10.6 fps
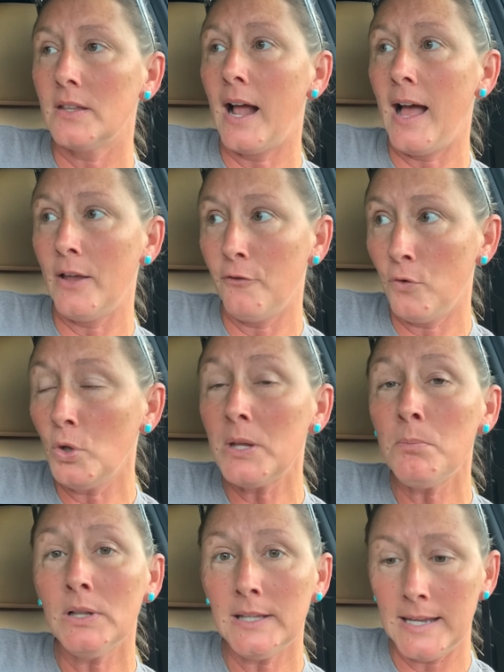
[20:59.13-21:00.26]
that I fully
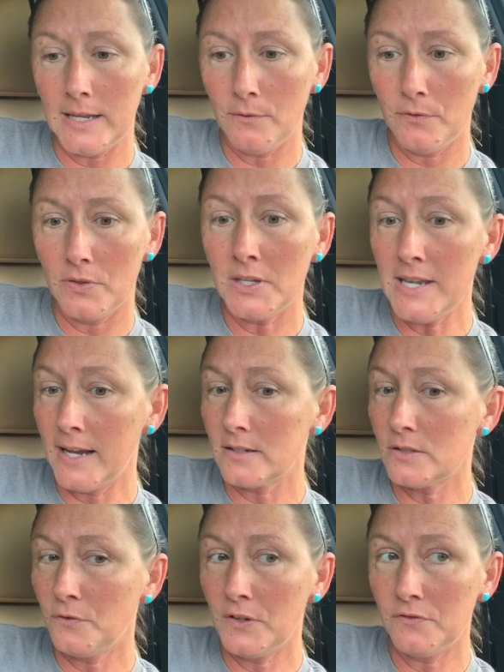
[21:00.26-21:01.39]
believe the
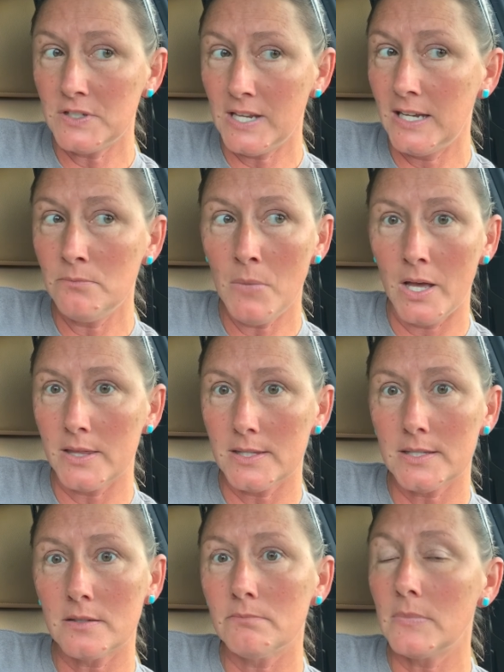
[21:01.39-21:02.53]
next 15
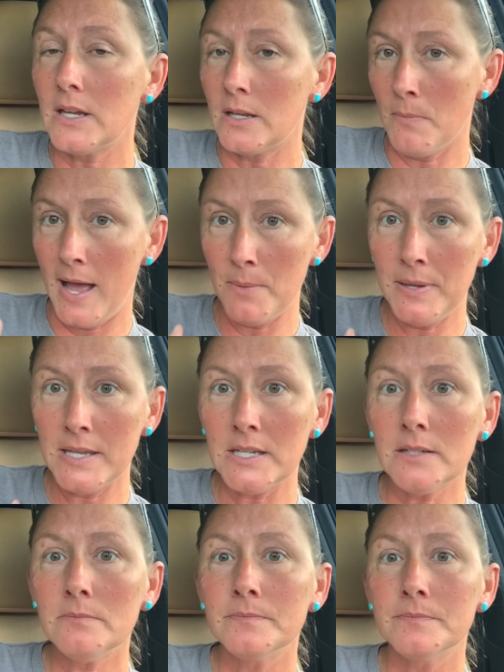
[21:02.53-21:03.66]
months, in my opinion,